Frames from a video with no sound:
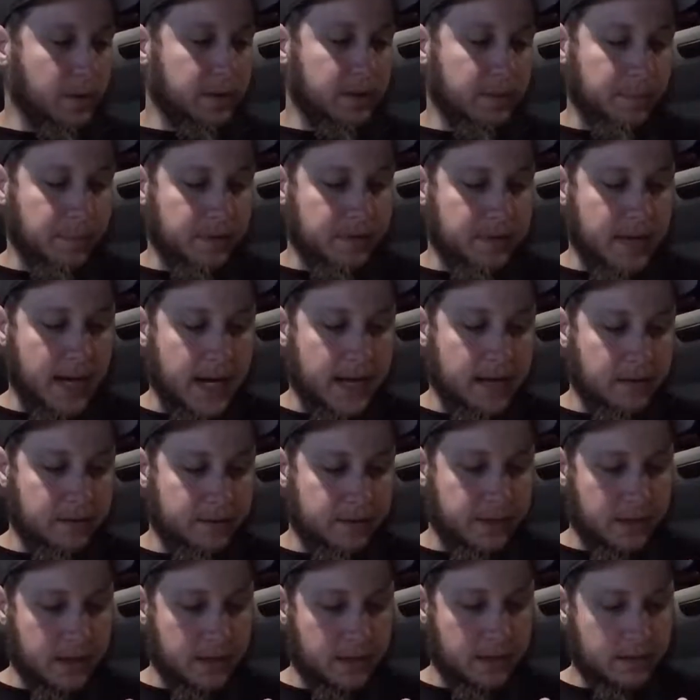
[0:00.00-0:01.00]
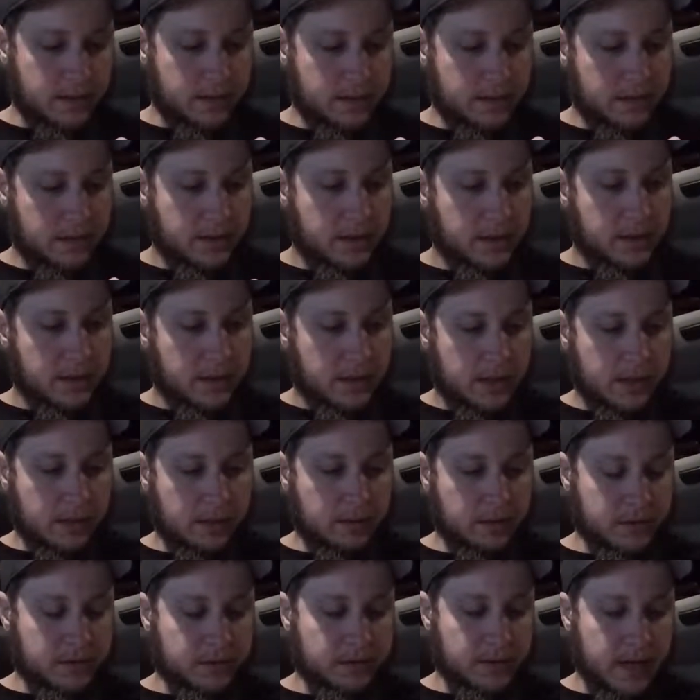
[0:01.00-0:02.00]
potatoes here. It
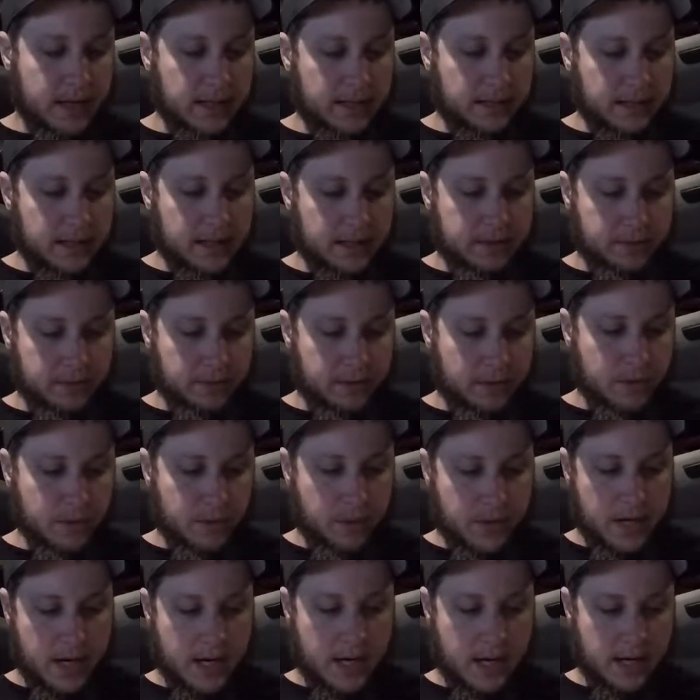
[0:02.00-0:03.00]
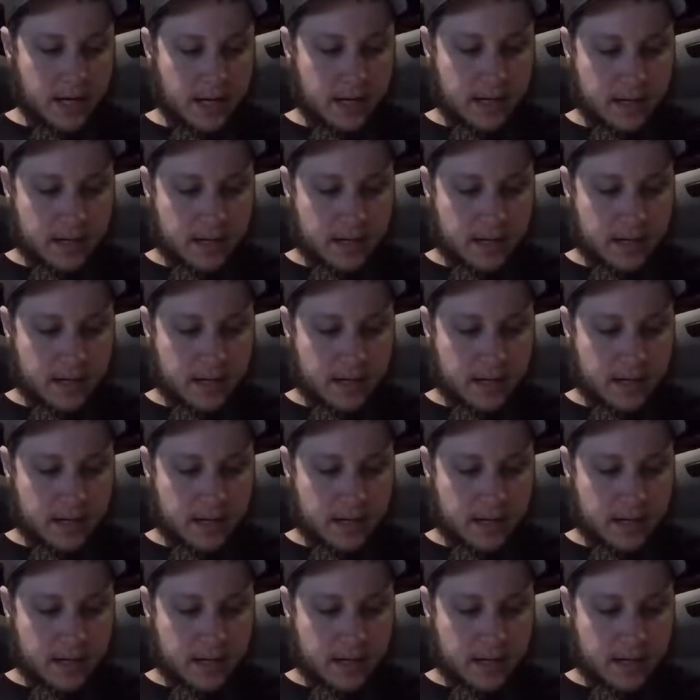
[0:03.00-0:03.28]
looks like these are okay.